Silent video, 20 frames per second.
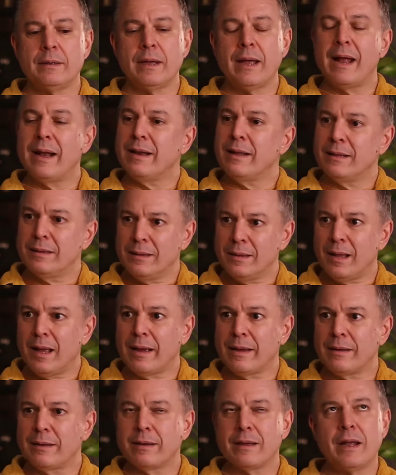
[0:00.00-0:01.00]
any
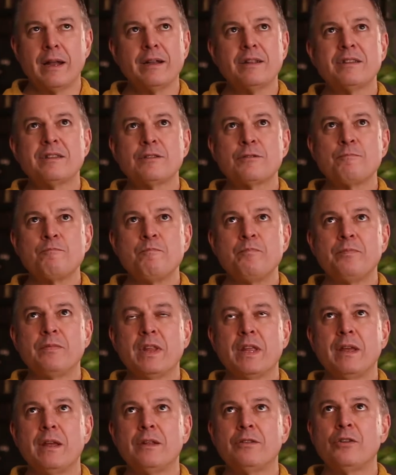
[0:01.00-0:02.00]
light. And
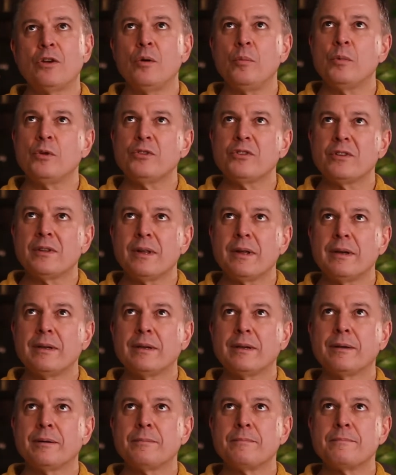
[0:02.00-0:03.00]
it's almost
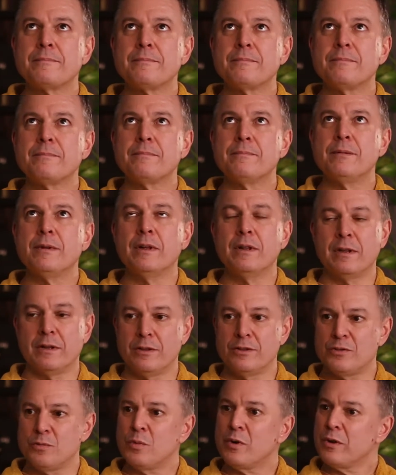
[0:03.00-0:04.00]
like, and
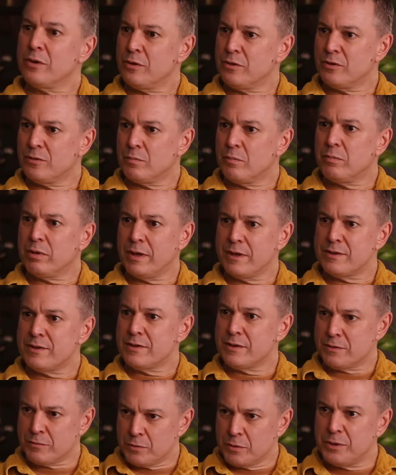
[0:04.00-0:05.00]
it's one of those
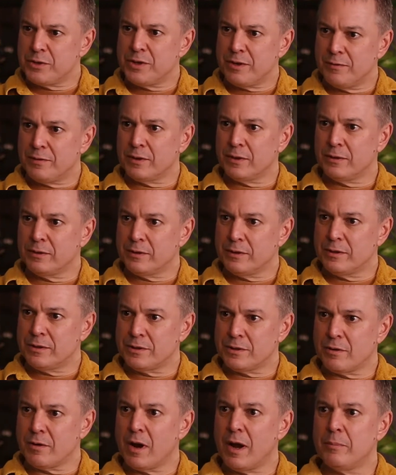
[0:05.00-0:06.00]
places it's really difficult to
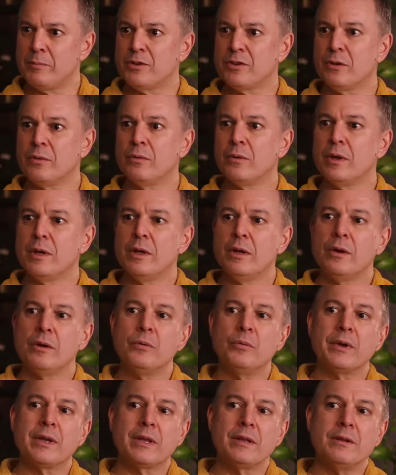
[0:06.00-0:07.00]
describe. So
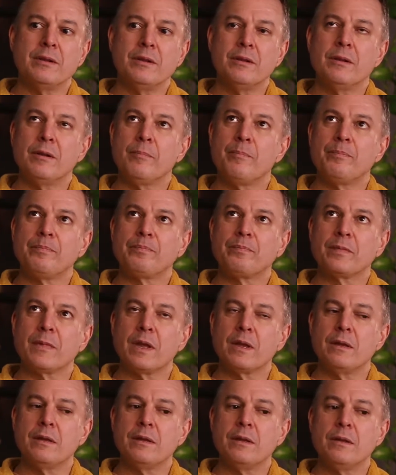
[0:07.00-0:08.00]
we can
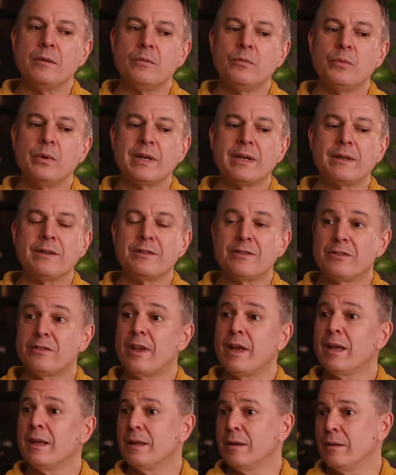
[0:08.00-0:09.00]

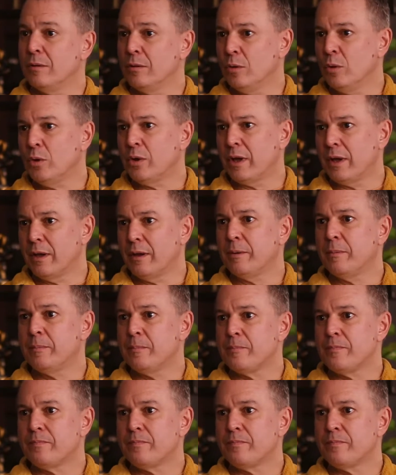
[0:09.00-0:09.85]
say looking,